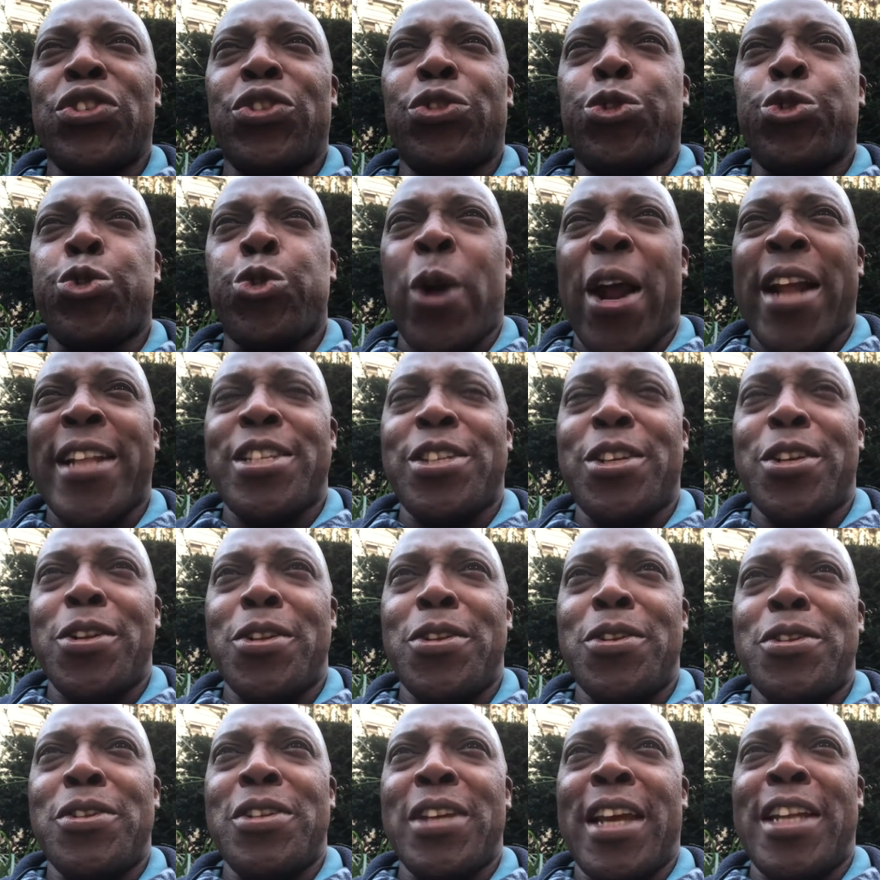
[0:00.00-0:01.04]

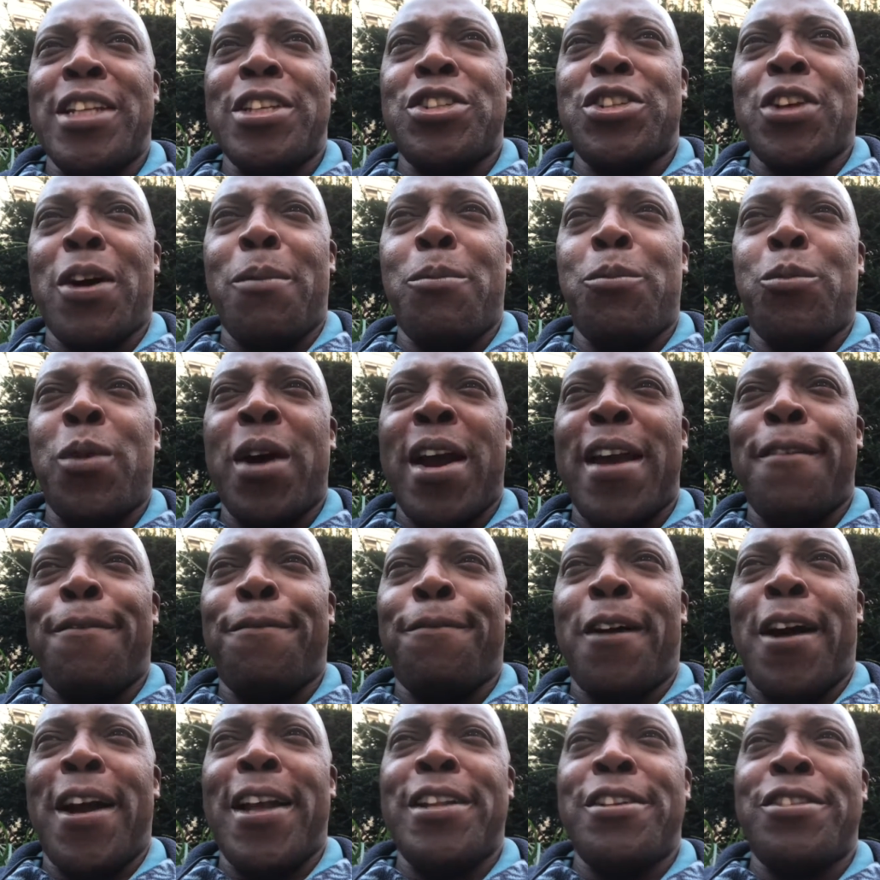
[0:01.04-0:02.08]
threatened in some way,
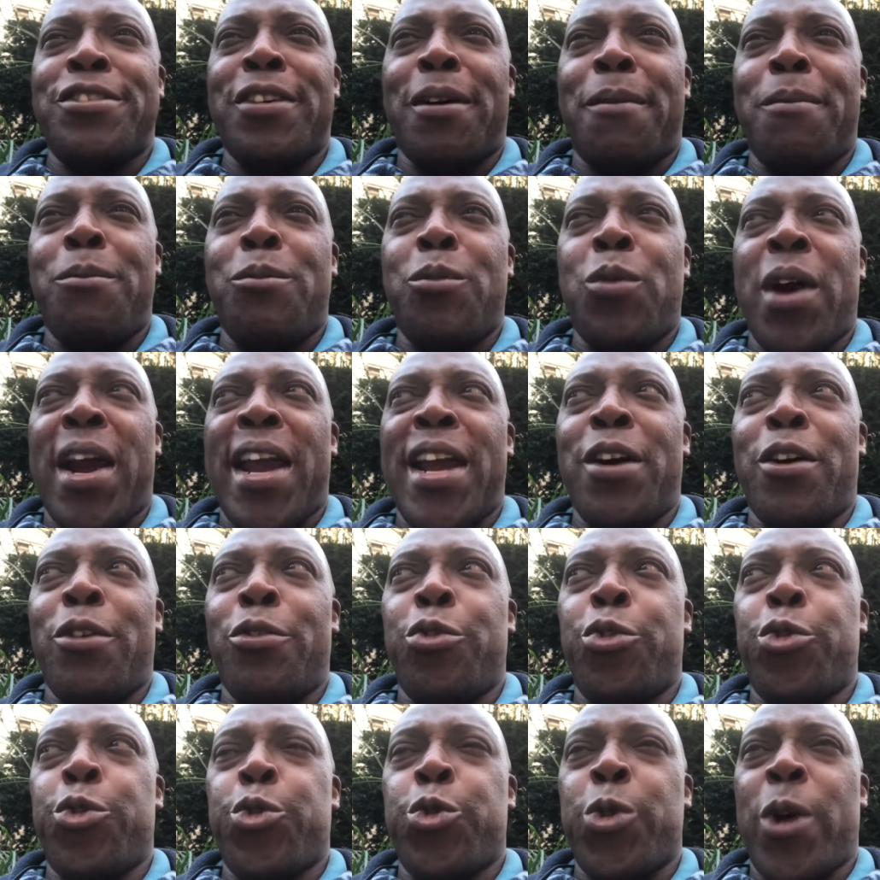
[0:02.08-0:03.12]
find some way of
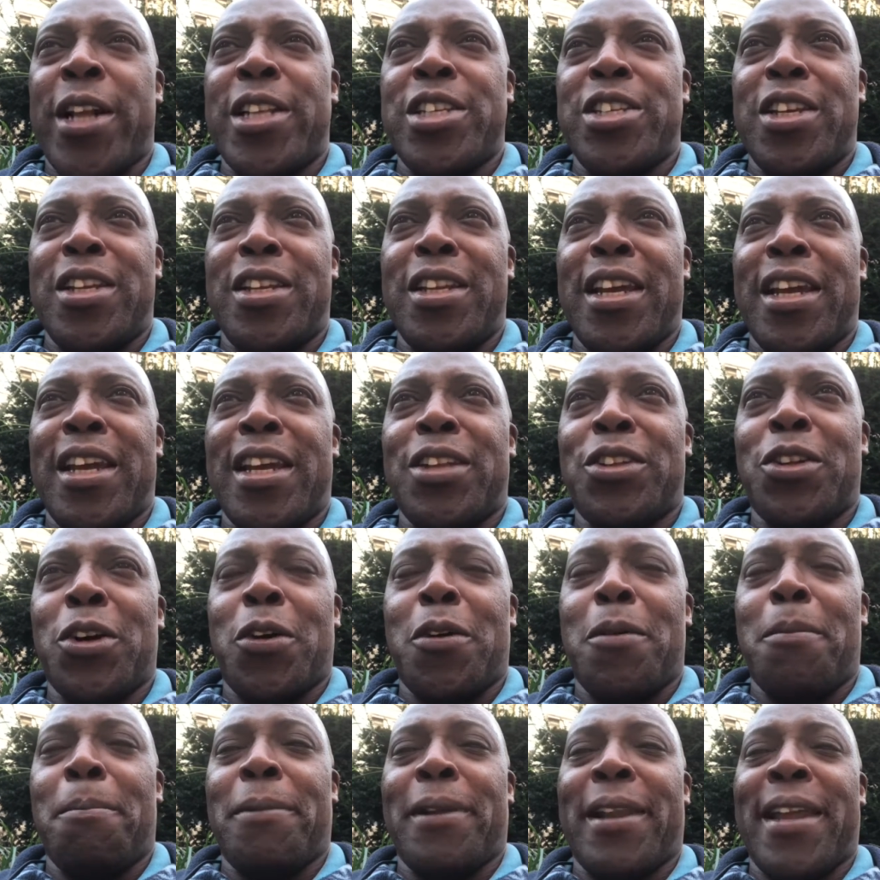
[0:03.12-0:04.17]
threatening the
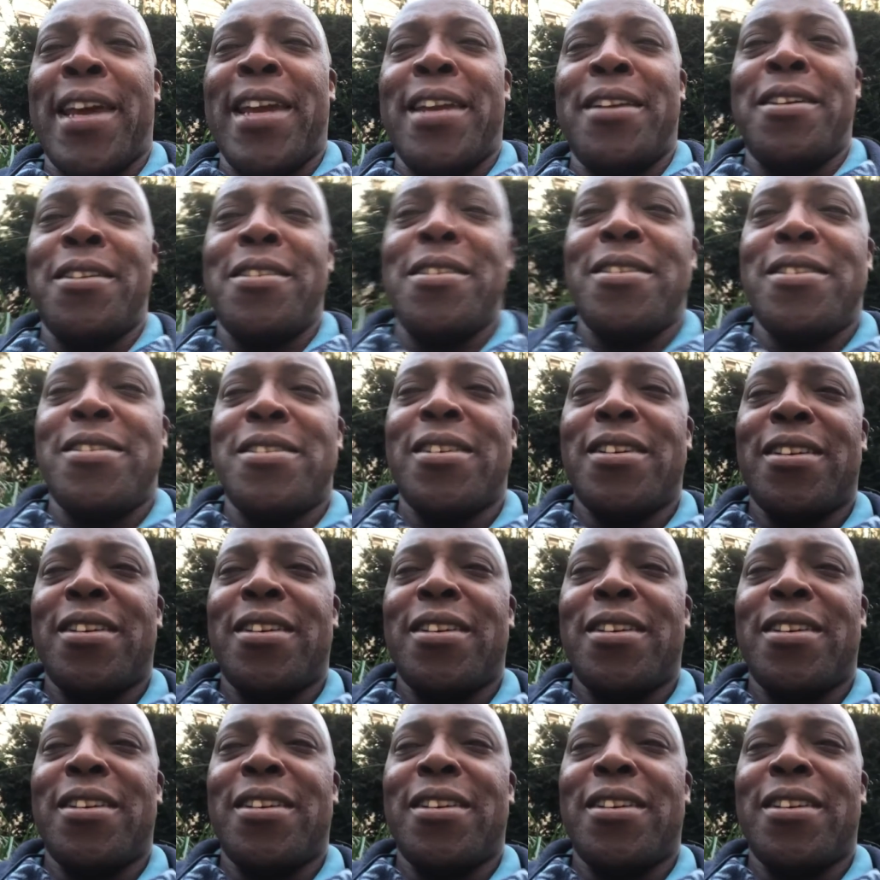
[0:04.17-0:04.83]
complainant.